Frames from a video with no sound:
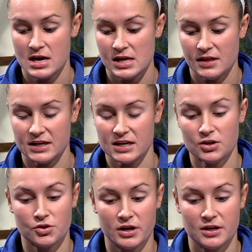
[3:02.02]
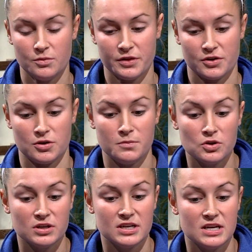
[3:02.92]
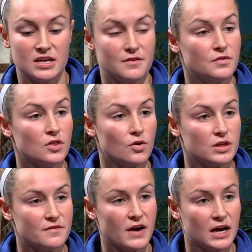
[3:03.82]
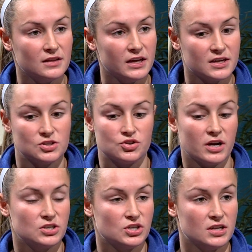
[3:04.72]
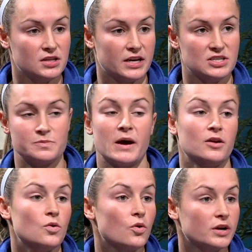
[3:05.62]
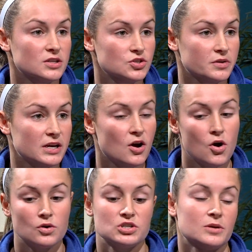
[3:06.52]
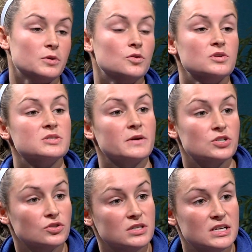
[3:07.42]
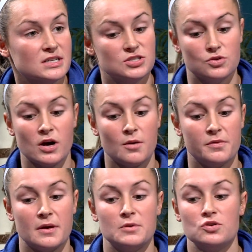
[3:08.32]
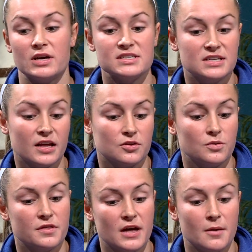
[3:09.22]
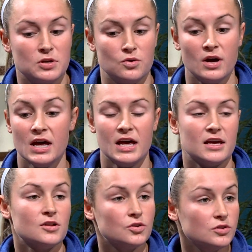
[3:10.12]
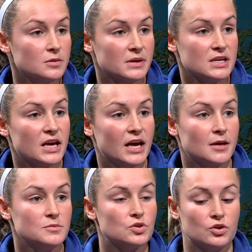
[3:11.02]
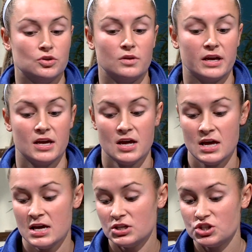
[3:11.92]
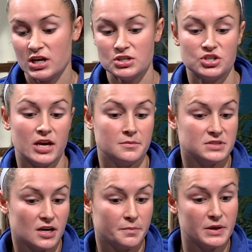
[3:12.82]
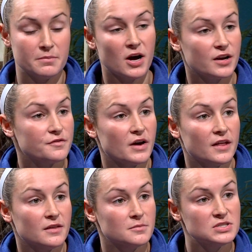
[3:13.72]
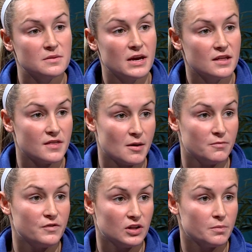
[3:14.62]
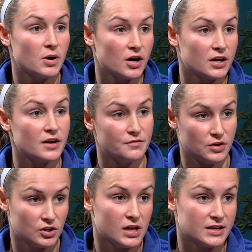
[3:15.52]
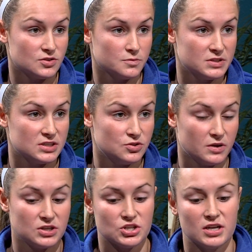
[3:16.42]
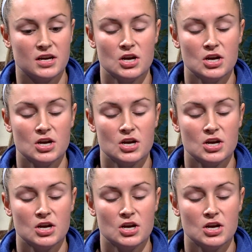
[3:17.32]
like integrated with their community, even though they've had like a tragic like spinal cord injury, or someone who has special needs, you help them and you get together with them and you include them in games, or you like change games up and modify them to make them feel a part of their classroom situation.